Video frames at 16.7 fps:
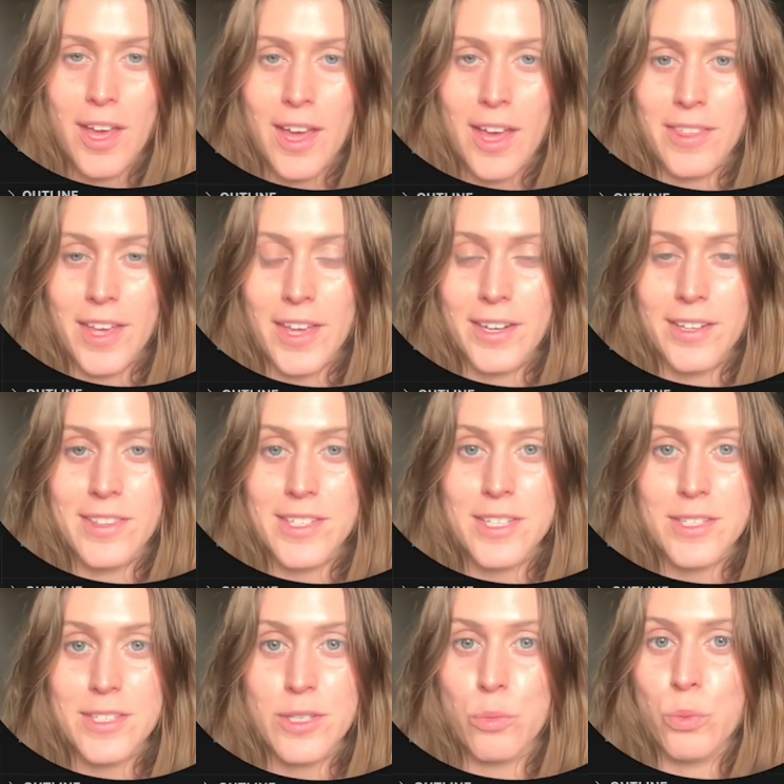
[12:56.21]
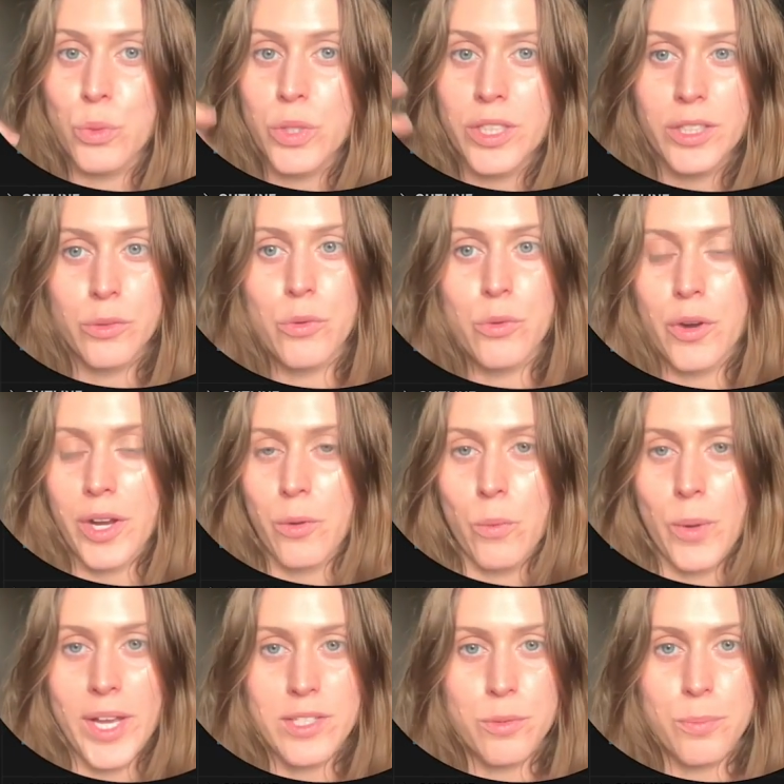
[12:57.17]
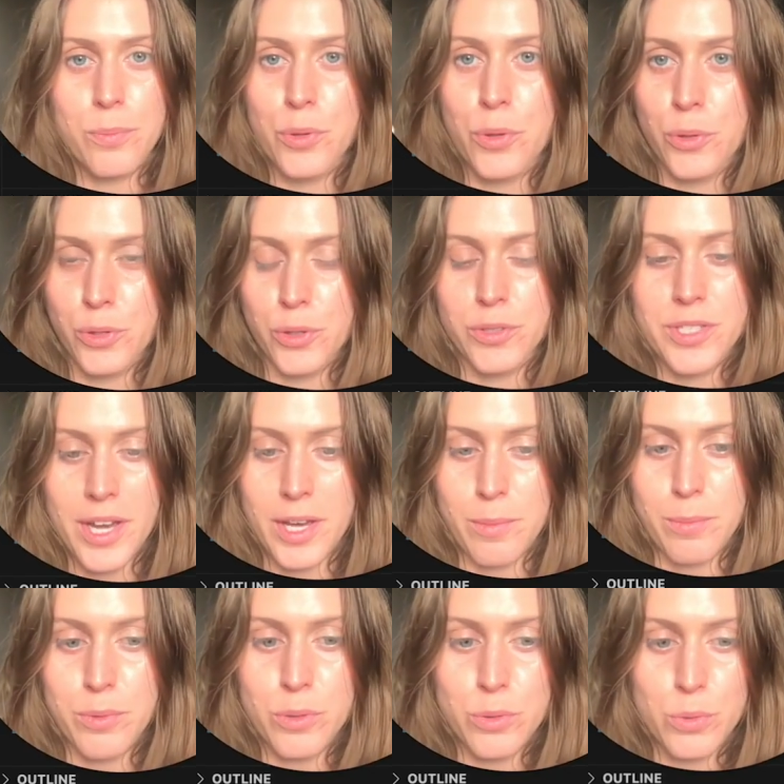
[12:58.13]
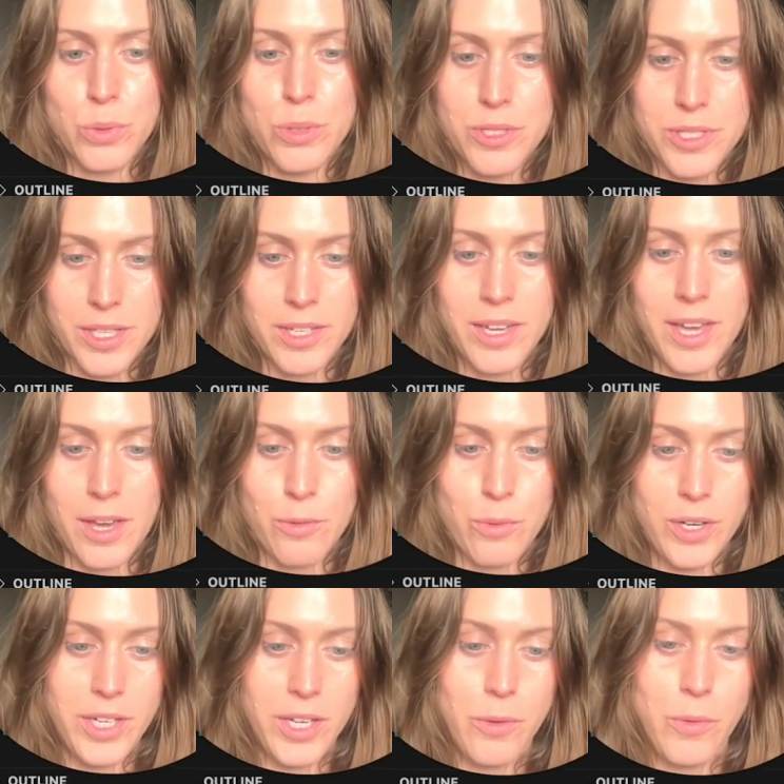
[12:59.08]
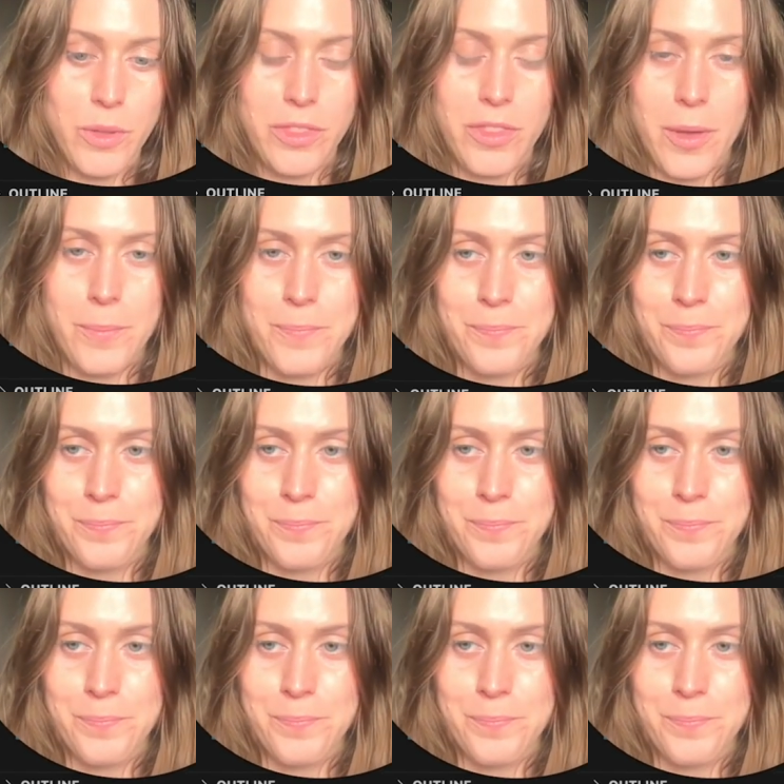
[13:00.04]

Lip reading: And then this is a really great way to prototype tools and get running with them.